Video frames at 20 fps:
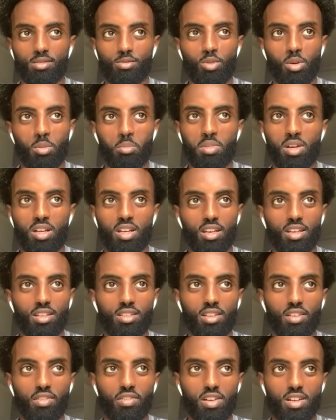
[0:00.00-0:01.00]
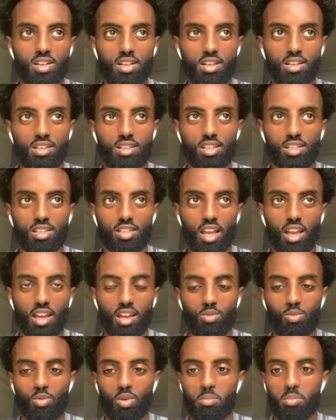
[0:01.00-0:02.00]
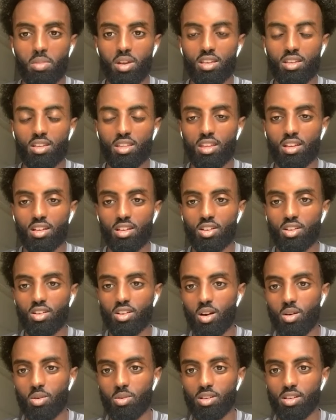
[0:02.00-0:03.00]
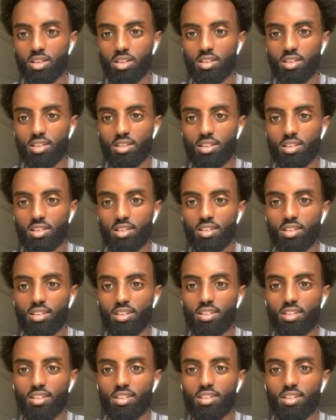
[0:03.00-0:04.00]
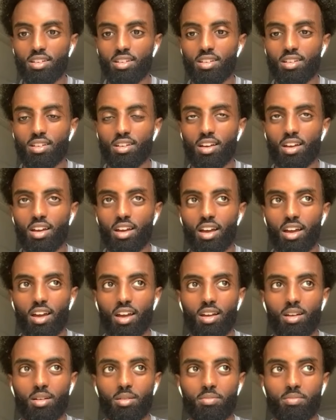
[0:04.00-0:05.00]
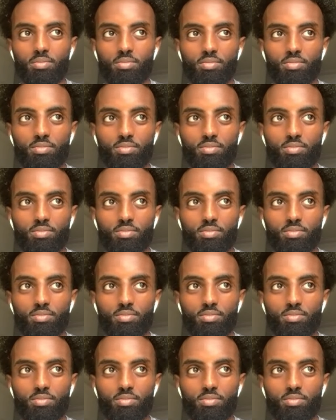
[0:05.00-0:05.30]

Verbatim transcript: One minute you're thinking you're staying, one minute you think you're going. Um,